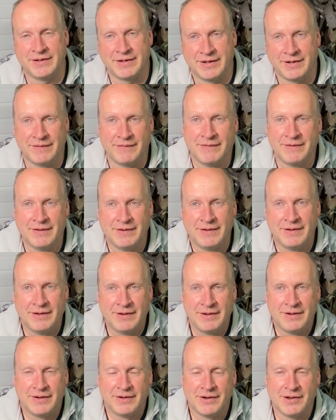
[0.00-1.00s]
and
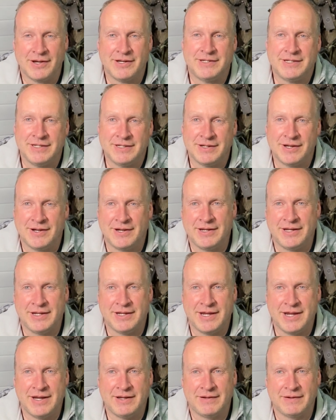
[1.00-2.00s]

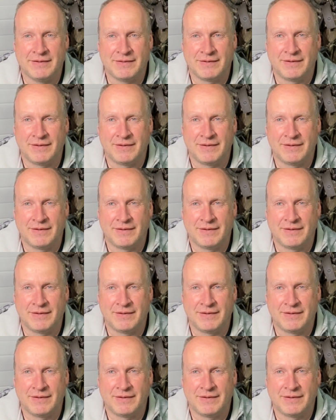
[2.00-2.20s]
1998,